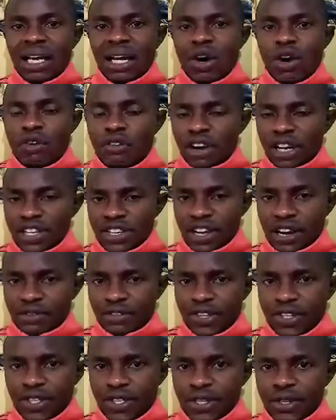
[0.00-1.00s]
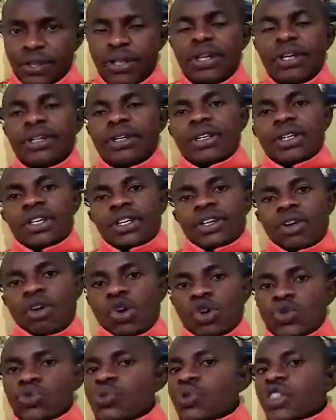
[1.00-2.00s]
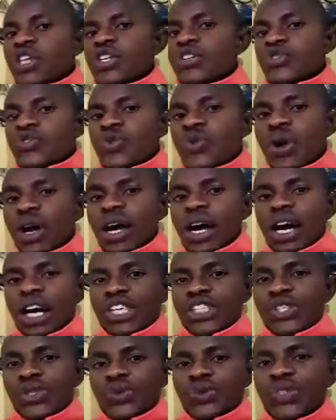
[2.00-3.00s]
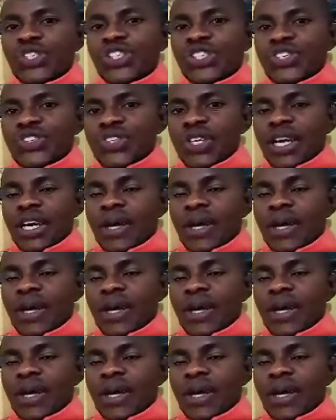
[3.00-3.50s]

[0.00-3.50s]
overdraft or to withdraw cash, which is